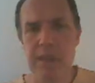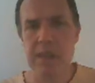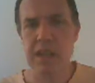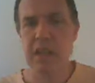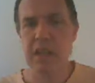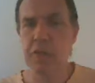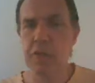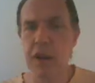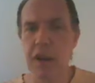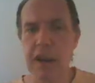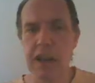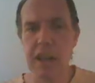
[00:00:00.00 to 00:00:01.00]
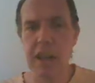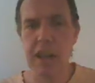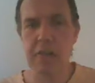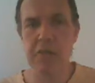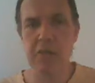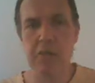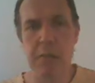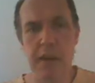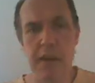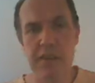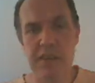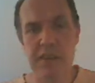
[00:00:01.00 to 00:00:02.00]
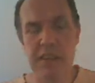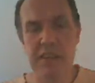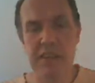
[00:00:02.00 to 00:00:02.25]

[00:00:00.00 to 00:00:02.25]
getting grey candles, musk